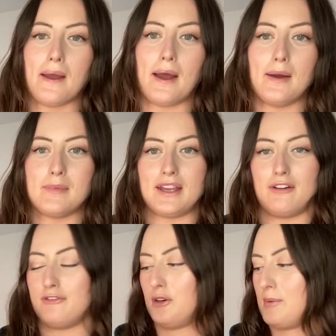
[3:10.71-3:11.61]
But yeah,
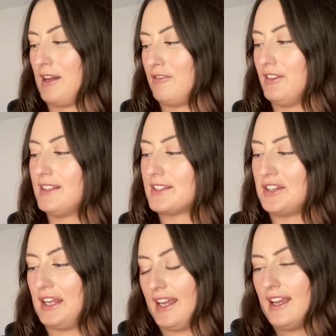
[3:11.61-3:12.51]
£4 for this
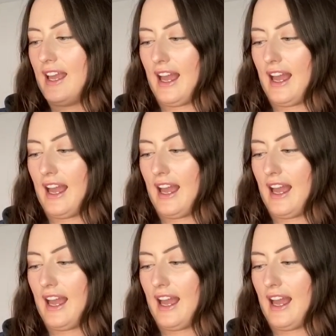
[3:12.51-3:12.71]
hoodie,